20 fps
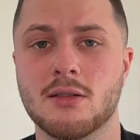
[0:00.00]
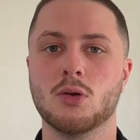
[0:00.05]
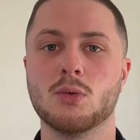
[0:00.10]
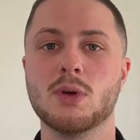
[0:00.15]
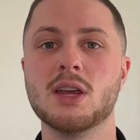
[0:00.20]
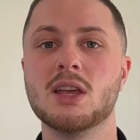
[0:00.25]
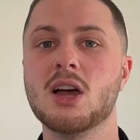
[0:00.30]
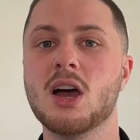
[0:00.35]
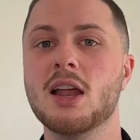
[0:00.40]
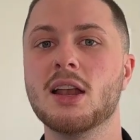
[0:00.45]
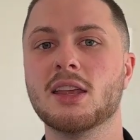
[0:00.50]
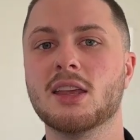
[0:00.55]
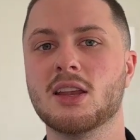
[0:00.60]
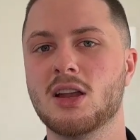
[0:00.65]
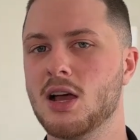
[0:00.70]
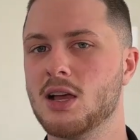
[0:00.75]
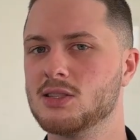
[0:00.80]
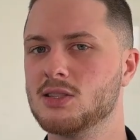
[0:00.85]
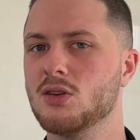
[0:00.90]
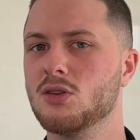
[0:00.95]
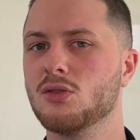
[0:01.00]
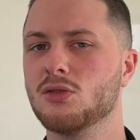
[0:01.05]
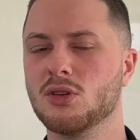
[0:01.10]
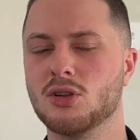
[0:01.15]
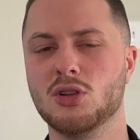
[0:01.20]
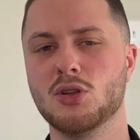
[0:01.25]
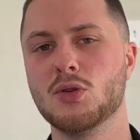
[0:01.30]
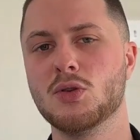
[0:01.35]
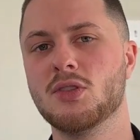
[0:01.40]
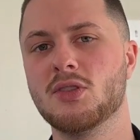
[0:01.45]
Recon can also
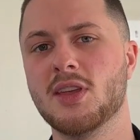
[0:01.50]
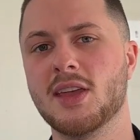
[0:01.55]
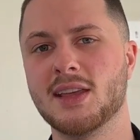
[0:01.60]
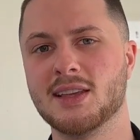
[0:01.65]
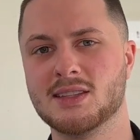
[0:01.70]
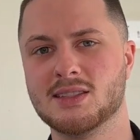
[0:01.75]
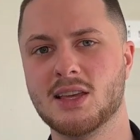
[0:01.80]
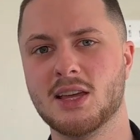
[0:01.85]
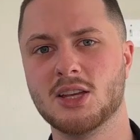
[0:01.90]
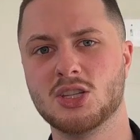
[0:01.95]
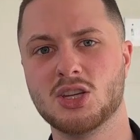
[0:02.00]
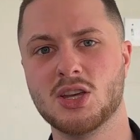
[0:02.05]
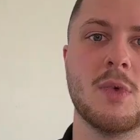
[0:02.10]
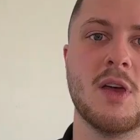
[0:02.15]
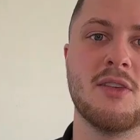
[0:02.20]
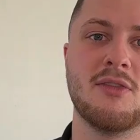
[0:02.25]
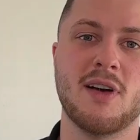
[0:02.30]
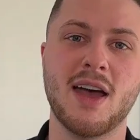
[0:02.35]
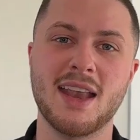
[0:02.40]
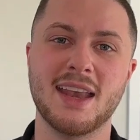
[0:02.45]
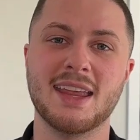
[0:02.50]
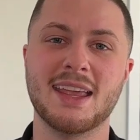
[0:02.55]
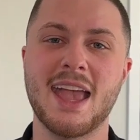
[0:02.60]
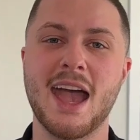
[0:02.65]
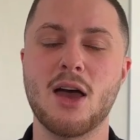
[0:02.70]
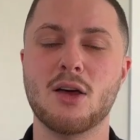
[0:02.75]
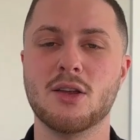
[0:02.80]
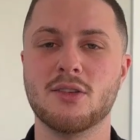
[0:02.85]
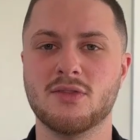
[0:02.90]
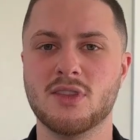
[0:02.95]
include things such as finding
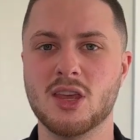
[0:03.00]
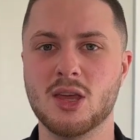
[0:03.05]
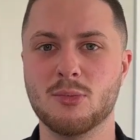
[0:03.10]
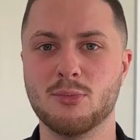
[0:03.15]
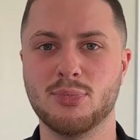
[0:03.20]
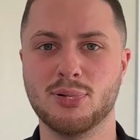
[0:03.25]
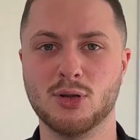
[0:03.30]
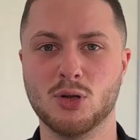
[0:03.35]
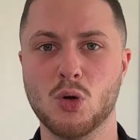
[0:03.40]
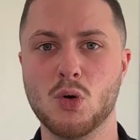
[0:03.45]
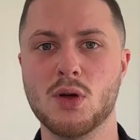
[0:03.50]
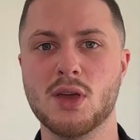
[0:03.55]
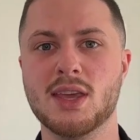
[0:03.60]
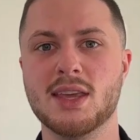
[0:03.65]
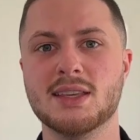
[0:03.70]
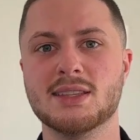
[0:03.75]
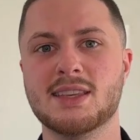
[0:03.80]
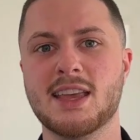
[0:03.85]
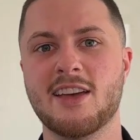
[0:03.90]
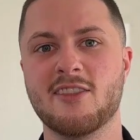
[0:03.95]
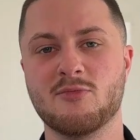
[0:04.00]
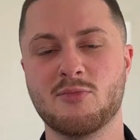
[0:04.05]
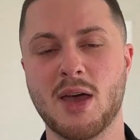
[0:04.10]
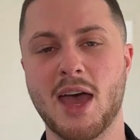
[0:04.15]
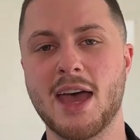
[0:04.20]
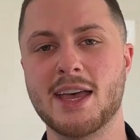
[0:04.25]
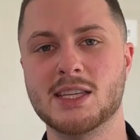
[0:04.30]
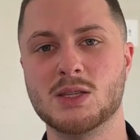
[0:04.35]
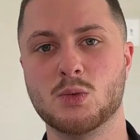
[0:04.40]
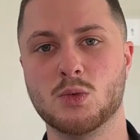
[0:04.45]
out if the employees have
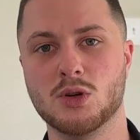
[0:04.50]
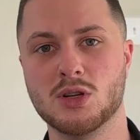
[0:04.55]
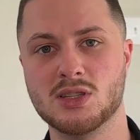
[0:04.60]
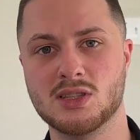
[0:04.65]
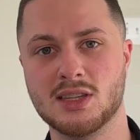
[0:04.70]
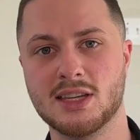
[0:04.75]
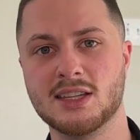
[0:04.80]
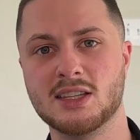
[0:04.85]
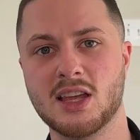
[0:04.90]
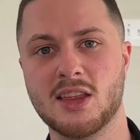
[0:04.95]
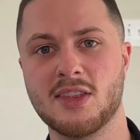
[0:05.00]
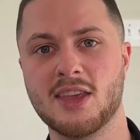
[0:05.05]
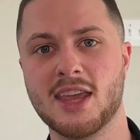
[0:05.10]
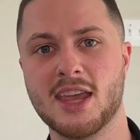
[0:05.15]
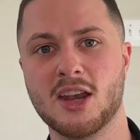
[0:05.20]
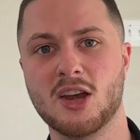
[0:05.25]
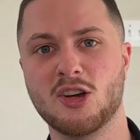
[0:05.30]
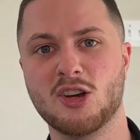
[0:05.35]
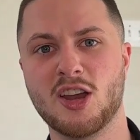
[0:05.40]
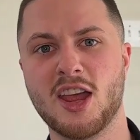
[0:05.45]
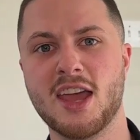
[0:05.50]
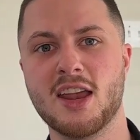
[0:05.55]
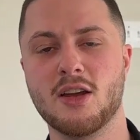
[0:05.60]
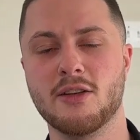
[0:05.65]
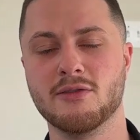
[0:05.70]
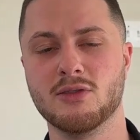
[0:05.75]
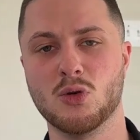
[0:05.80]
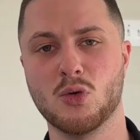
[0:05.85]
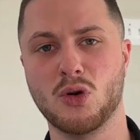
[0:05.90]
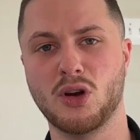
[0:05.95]
passwords leaked on the internet
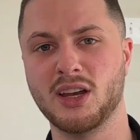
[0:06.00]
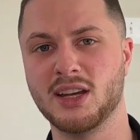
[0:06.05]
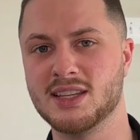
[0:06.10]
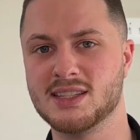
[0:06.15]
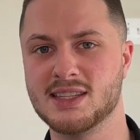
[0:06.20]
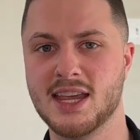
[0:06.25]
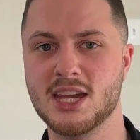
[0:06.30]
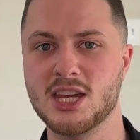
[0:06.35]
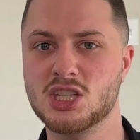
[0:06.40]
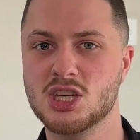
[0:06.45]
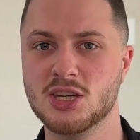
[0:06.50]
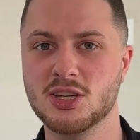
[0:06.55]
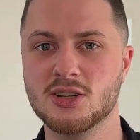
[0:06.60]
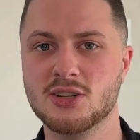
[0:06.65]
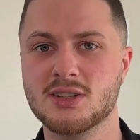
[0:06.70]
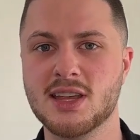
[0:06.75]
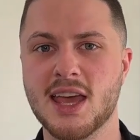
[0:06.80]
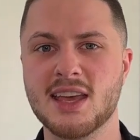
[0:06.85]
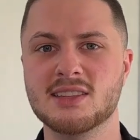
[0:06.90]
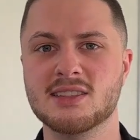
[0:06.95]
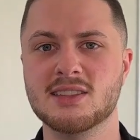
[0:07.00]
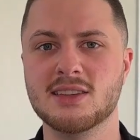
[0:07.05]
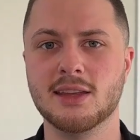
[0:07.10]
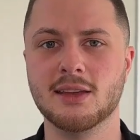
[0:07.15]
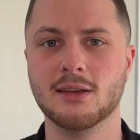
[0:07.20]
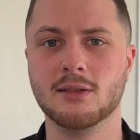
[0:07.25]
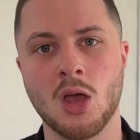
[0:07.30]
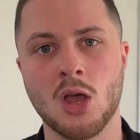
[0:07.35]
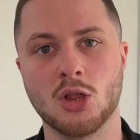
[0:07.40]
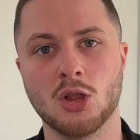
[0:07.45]
of the organization you're
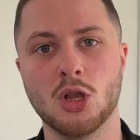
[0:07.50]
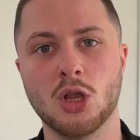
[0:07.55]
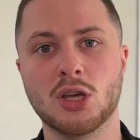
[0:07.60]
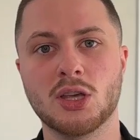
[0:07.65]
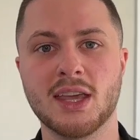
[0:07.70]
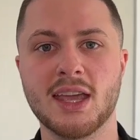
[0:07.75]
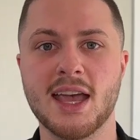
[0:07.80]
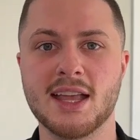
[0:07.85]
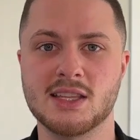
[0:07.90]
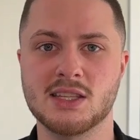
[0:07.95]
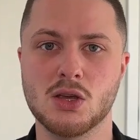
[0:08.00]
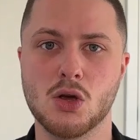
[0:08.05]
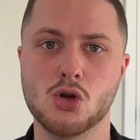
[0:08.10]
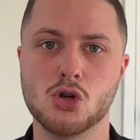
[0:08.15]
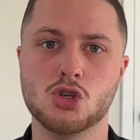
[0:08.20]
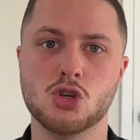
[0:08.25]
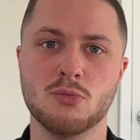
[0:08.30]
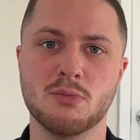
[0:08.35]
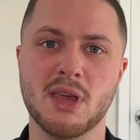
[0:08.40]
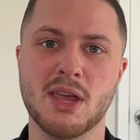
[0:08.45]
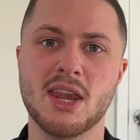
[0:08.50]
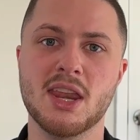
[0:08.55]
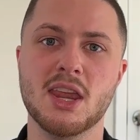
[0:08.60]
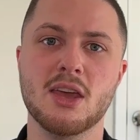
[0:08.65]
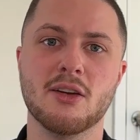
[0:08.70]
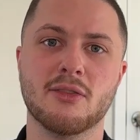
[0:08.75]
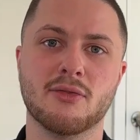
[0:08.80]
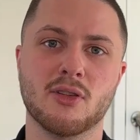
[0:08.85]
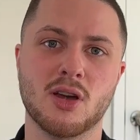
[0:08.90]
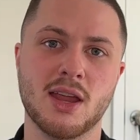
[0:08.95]
testing, looking at social
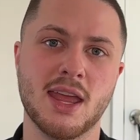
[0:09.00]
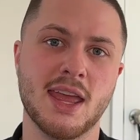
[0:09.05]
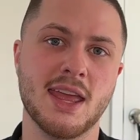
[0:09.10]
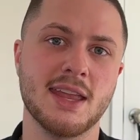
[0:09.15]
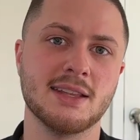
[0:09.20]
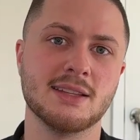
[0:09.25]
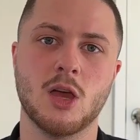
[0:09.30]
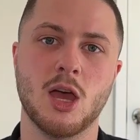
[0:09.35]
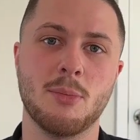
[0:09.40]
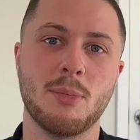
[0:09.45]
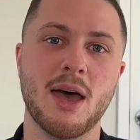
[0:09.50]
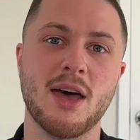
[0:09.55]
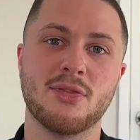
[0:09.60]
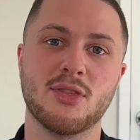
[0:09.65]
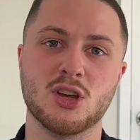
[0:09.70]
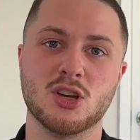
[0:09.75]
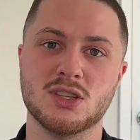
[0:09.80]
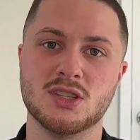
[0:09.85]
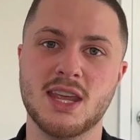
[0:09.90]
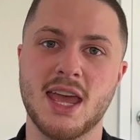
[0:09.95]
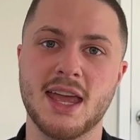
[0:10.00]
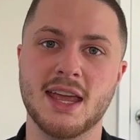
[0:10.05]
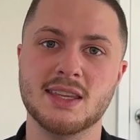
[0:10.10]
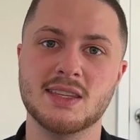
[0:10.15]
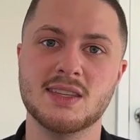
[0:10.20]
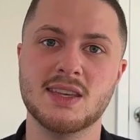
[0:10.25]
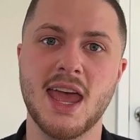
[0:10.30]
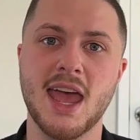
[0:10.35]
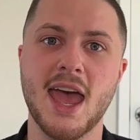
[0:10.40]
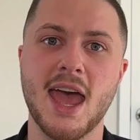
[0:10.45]
media for hints about their tech
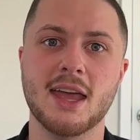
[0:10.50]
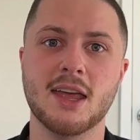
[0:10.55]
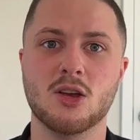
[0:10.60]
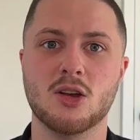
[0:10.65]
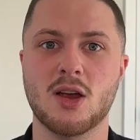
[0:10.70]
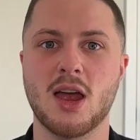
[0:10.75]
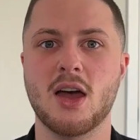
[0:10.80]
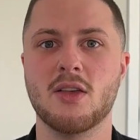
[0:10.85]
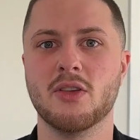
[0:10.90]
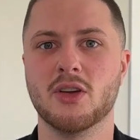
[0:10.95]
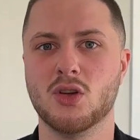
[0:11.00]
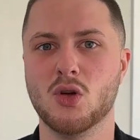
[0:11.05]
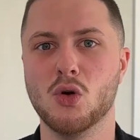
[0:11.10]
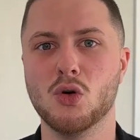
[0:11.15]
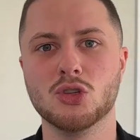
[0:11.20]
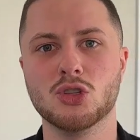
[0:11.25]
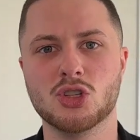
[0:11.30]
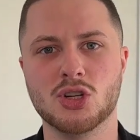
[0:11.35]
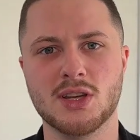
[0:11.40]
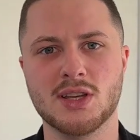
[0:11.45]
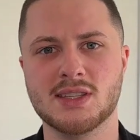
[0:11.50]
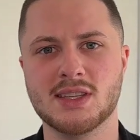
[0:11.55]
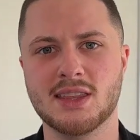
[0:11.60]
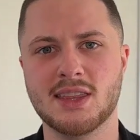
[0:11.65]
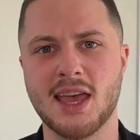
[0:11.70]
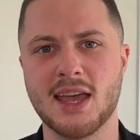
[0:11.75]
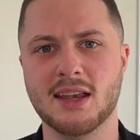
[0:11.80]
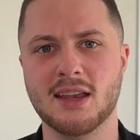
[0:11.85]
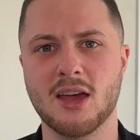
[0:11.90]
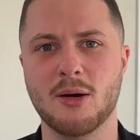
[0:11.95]
stack or how the culture is at
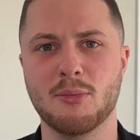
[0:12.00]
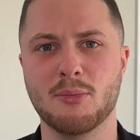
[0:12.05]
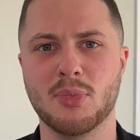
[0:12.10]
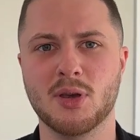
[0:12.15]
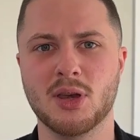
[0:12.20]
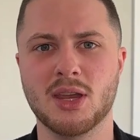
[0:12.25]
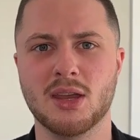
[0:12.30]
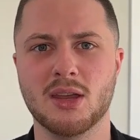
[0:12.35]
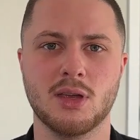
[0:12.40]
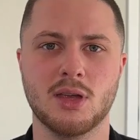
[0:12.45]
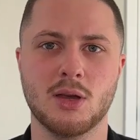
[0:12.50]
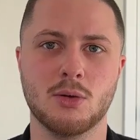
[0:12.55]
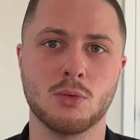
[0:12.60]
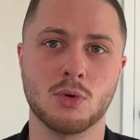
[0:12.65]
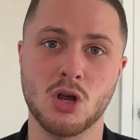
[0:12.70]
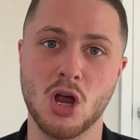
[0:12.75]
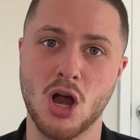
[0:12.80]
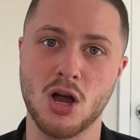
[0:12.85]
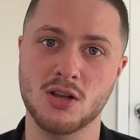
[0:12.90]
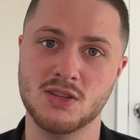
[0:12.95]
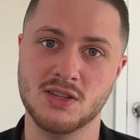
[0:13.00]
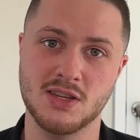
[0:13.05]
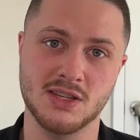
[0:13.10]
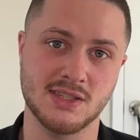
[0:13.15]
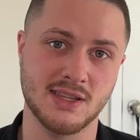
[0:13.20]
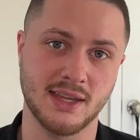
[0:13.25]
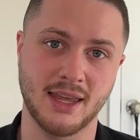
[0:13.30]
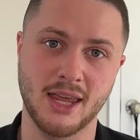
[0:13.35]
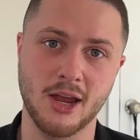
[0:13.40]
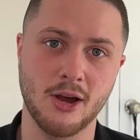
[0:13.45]
that company in regards to
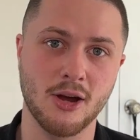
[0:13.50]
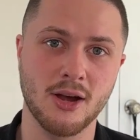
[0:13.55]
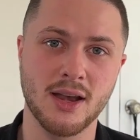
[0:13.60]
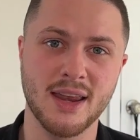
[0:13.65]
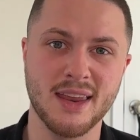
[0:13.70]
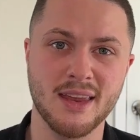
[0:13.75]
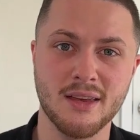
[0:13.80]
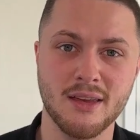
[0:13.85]
security,